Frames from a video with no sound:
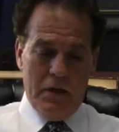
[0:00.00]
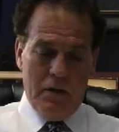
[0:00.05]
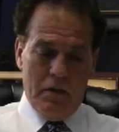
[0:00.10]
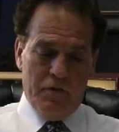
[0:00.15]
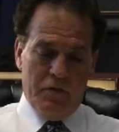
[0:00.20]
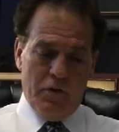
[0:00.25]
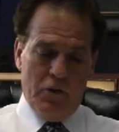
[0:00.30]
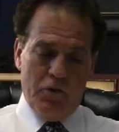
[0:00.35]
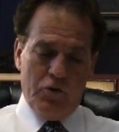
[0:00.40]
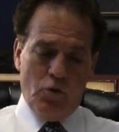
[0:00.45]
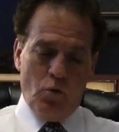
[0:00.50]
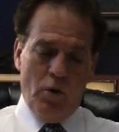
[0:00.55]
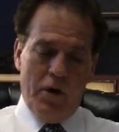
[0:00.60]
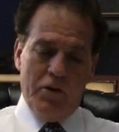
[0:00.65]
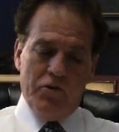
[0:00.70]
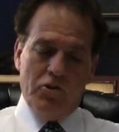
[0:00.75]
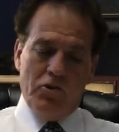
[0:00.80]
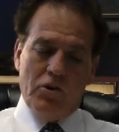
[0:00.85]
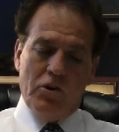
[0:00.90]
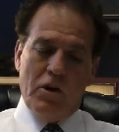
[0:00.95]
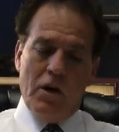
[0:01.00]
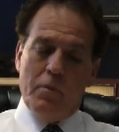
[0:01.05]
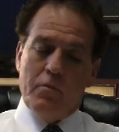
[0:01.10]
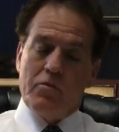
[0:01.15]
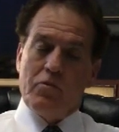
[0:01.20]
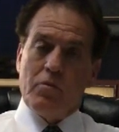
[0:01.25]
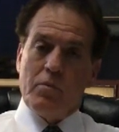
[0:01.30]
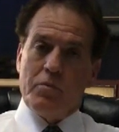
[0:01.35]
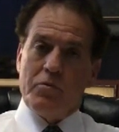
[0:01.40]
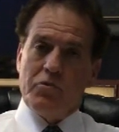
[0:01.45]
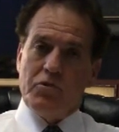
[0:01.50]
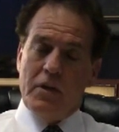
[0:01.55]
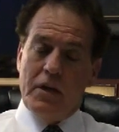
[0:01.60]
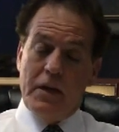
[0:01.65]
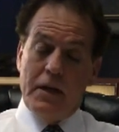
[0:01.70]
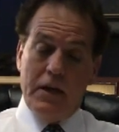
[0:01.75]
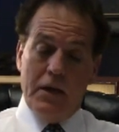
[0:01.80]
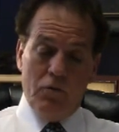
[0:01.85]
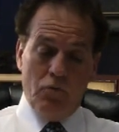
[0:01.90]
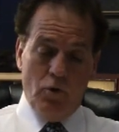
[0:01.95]
The first question comes from
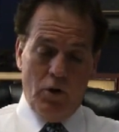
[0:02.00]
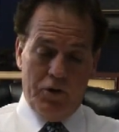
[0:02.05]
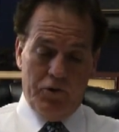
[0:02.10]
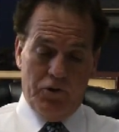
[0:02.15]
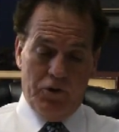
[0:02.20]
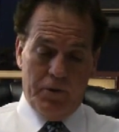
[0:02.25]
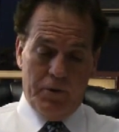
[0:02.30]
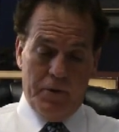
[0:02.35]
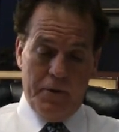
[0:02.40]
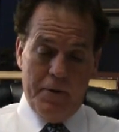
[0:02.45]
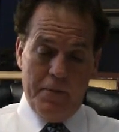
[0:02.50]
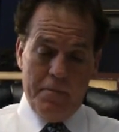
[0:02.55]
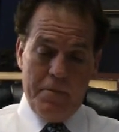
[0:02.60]
Cindy and Richard.